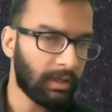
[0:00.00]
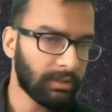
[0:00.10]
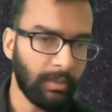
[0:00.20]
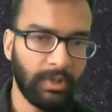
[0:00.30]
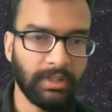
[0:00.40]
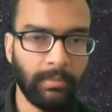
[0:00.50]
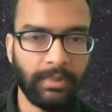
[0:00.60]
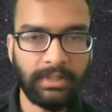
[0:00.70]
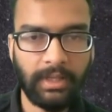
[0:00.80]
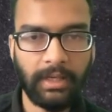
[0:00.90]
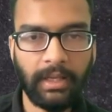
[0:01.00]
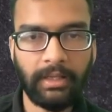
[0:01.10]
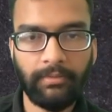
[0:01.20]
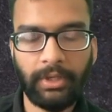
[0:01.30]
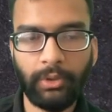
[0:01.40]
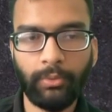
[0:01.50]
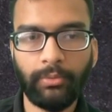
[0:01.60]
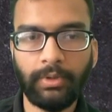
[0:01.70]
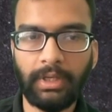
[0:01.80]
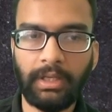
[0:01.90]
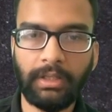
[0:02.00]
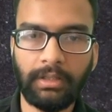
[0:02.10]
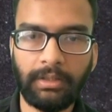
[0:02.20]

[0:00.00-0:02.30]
Some examples are like when you create